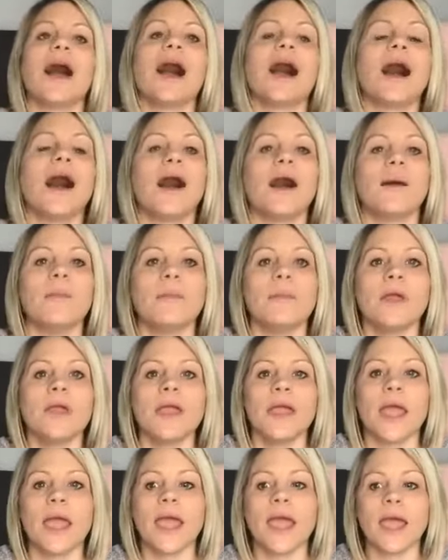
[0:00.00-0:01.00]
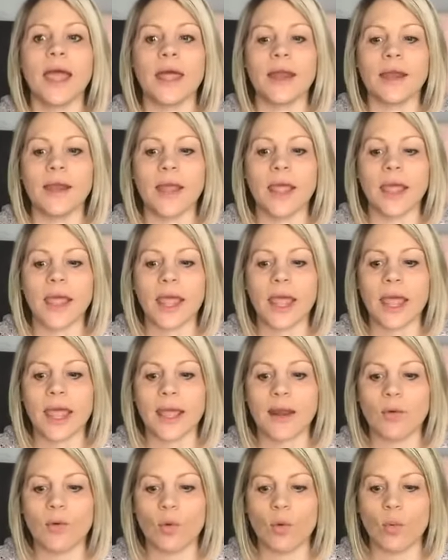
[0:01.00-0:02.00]

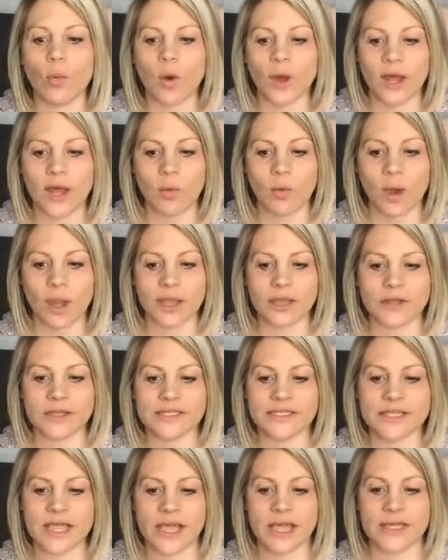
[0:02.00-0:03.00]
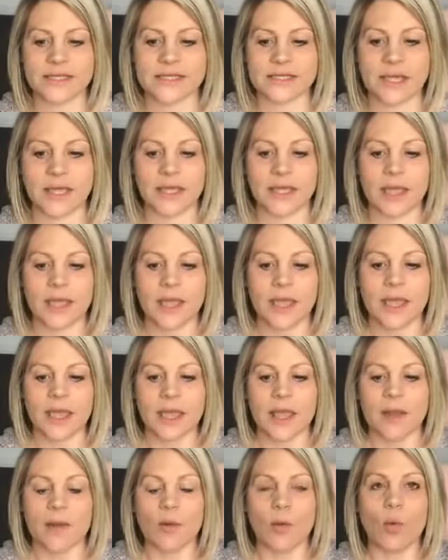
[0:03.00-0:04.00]
And what I want you to say is, like,
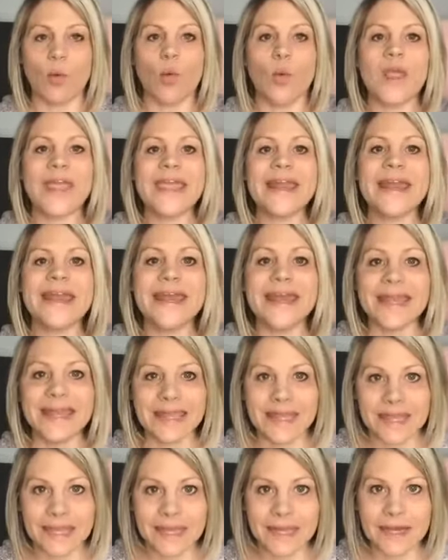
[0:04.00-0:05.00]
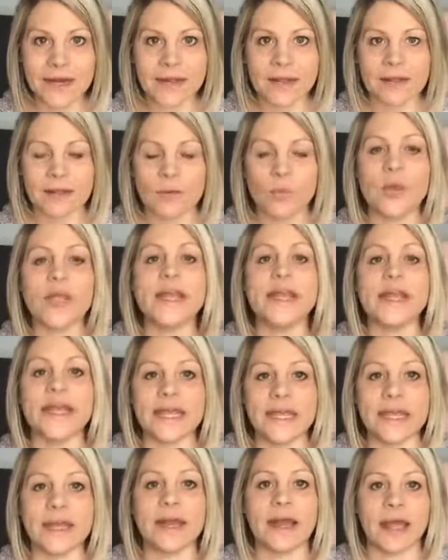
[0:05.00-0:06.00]
we
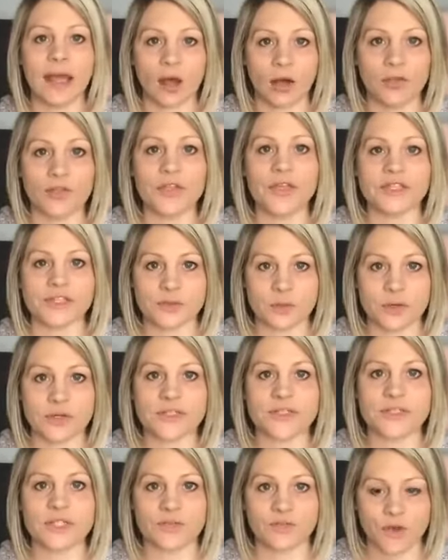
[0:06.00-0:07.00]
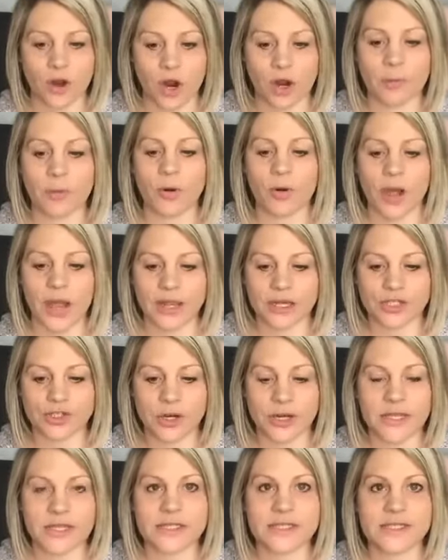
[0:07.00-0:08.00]
need healthy sources of
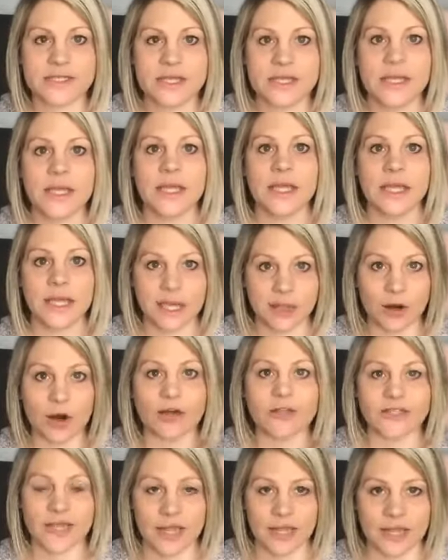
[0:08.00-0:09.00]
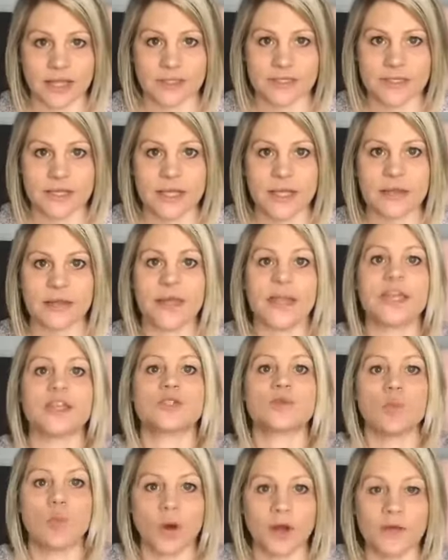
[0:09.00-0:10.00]
carbohydrates in our diets. Like,
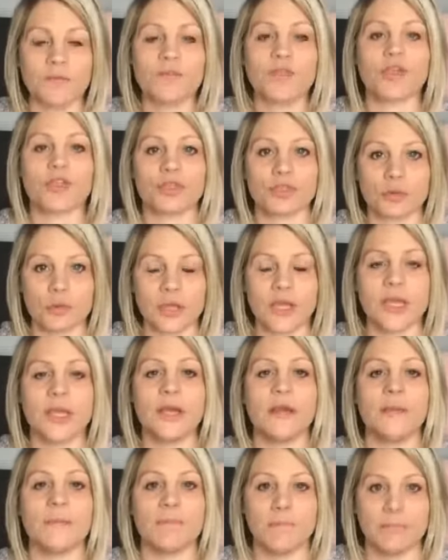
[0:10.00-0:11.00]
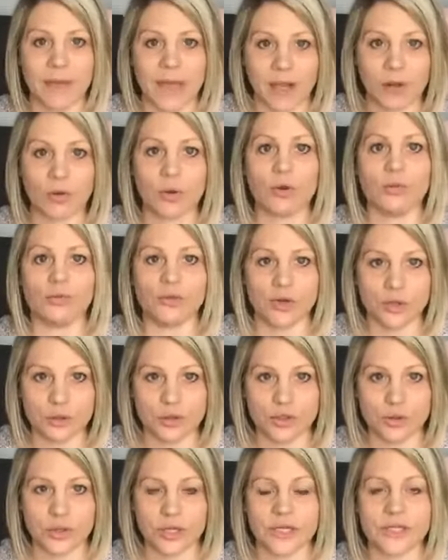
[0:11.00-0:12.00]
it's one of the 3
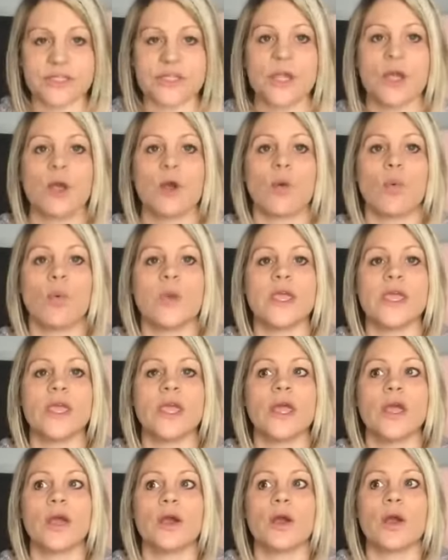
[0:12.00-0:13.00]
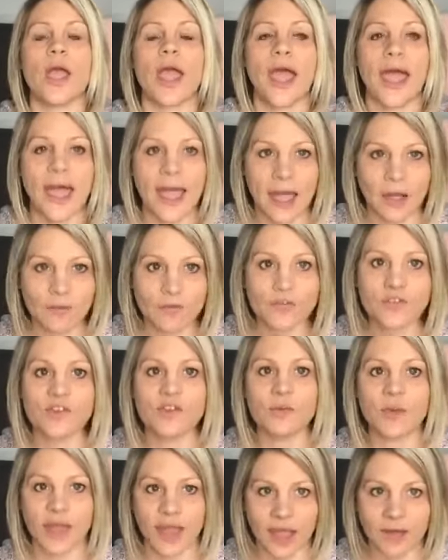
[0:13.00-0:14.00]
macronutrients. We have
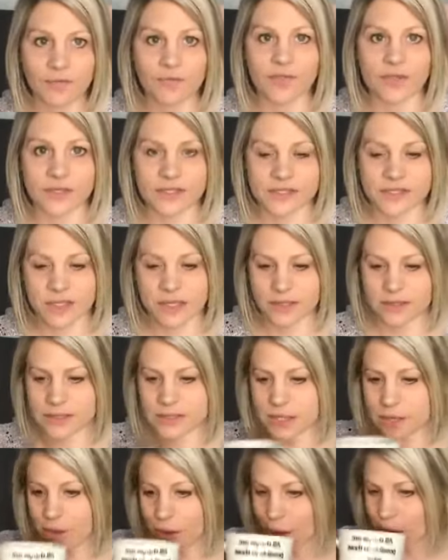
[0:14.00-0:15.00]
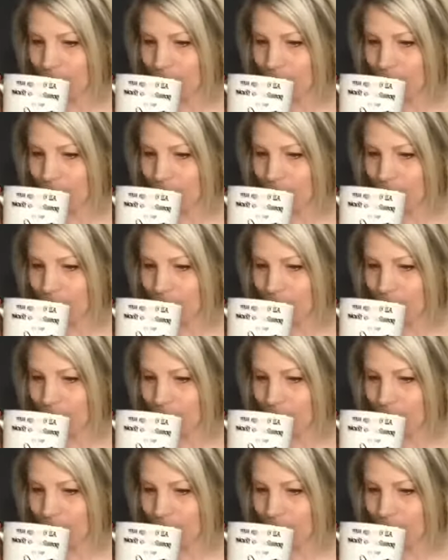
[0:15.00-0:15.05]
to have these things.